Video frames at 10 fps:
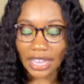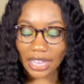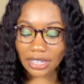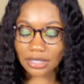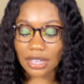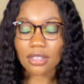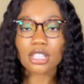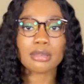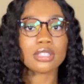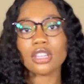And it takes
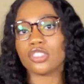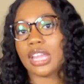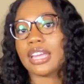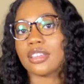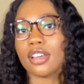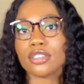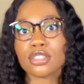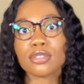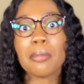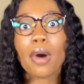up such like a
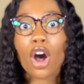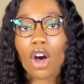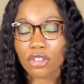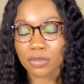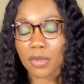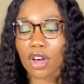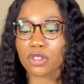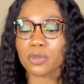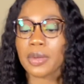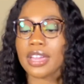small
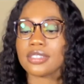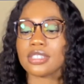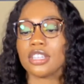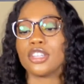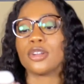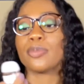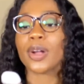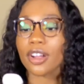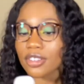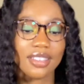space in your
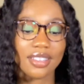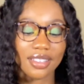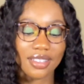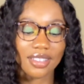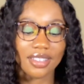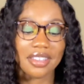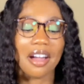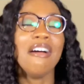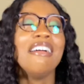purse. Yo.